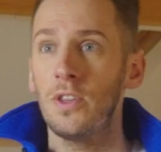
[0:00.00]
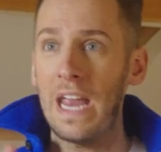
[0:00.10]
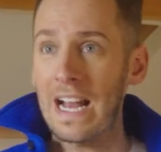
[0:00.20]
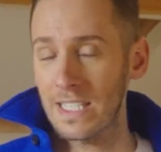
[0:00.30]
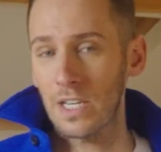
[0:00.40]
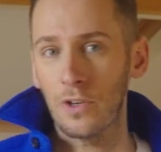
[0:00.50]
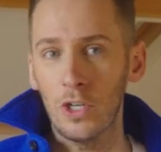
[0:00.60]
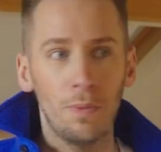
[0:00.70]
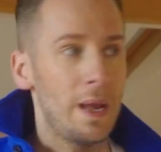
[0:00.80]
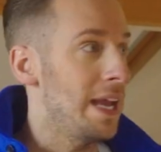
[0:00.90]
the attic
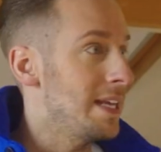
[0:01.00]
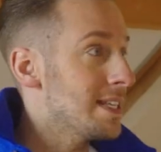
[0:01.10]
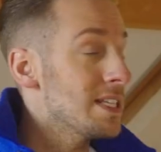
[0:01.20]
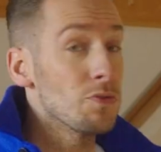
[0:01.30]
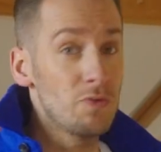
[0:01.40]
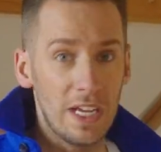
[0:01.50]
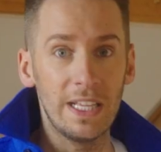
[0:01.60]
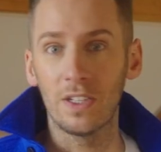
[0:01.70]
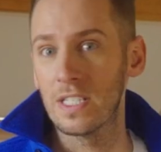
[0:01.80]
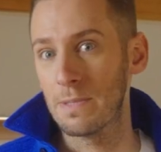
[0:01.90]
room is a
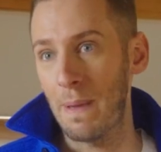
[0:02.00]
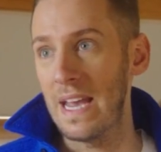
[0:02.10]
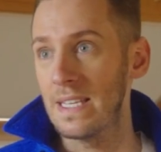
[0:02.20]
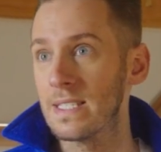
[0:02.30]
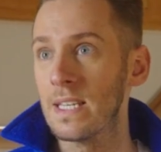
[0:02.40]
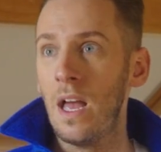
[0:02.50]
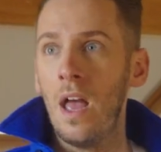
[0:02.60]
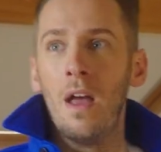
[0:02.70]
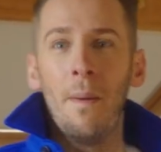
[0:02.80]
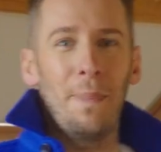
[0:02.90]
really good space,
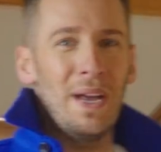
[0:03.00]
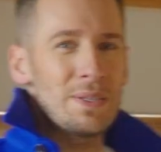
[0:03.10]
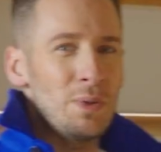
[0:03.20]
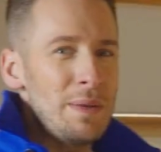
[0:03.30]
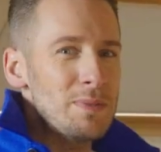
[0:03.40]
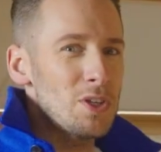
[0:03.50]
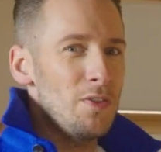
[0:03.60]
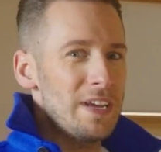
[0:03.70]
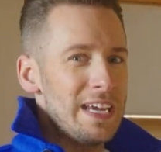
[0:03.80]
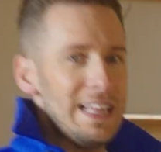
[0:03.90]
but it's one of them
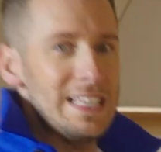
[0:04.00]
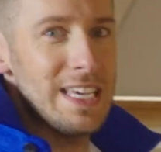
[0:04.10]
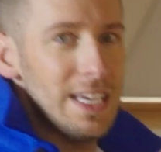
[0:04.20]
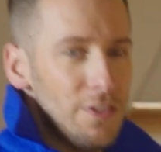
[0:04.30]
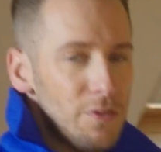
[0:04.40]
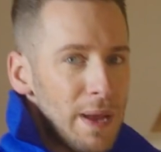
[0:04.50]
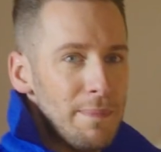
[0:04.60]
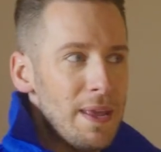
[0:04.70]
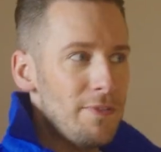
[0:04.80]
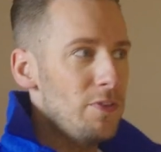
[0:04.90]
sort of Achilles heel for me.
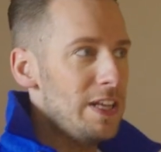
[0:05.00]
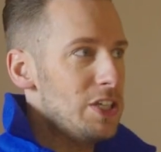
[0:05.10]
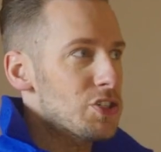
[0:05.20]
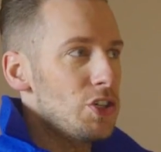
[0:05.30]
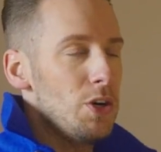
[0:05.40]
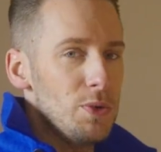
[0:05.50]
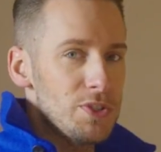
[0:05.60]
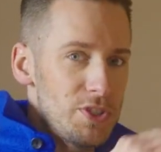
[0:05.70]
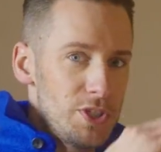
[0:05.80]
I'm never really sure what to